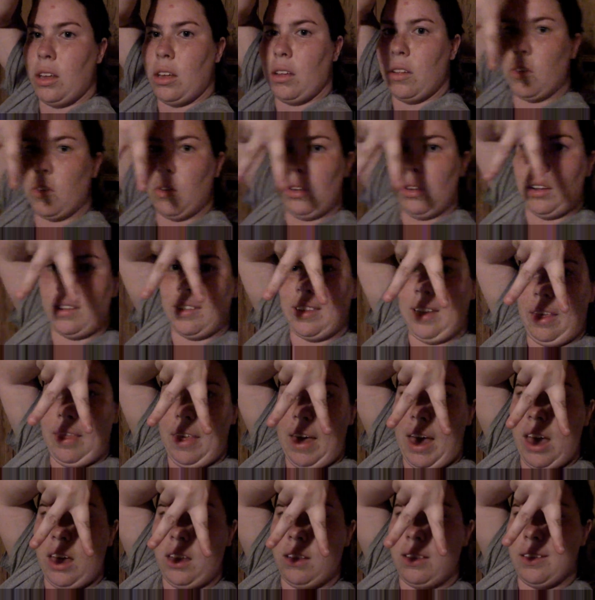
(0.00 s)
So it looks like
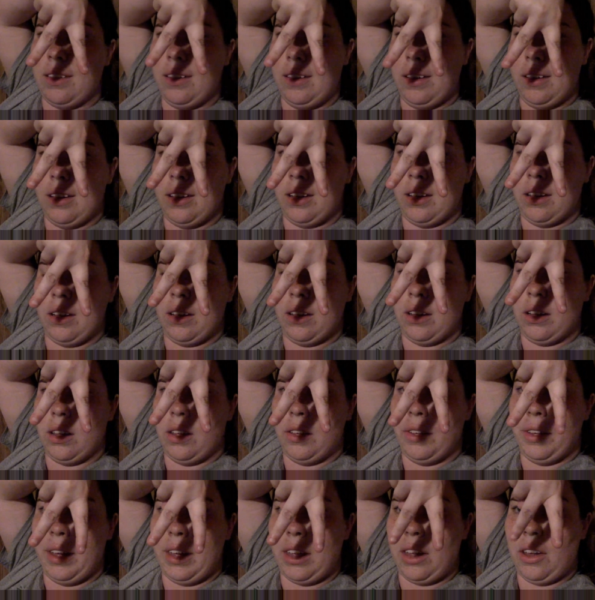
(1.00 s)
that
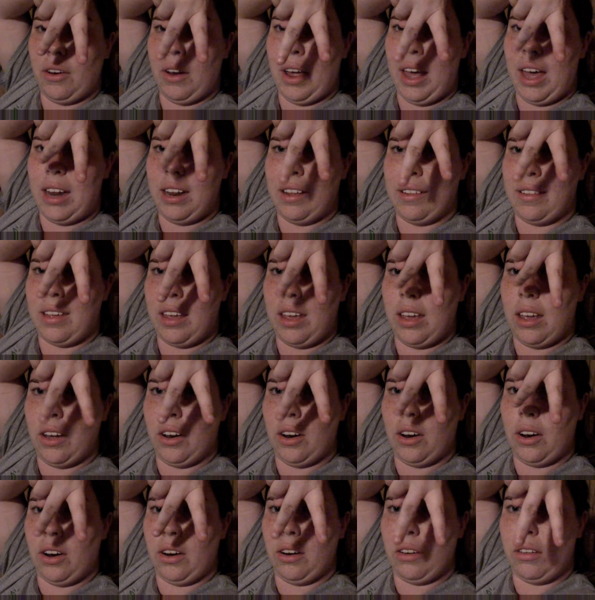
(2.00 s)
your head is
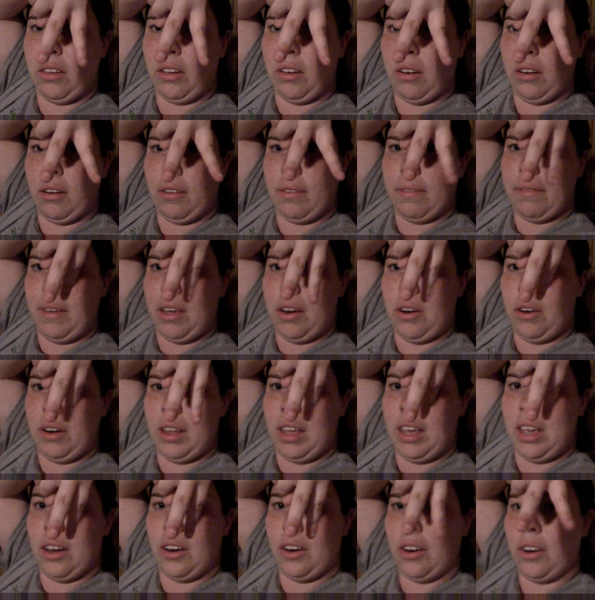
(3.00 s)
here, your feet are
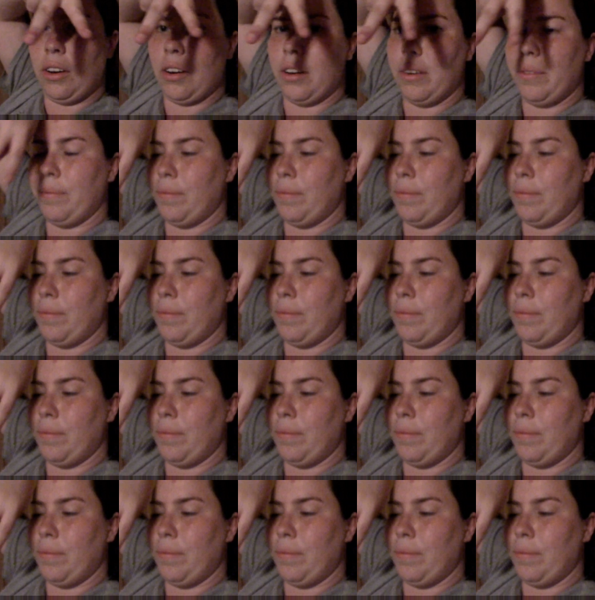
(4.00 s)
here.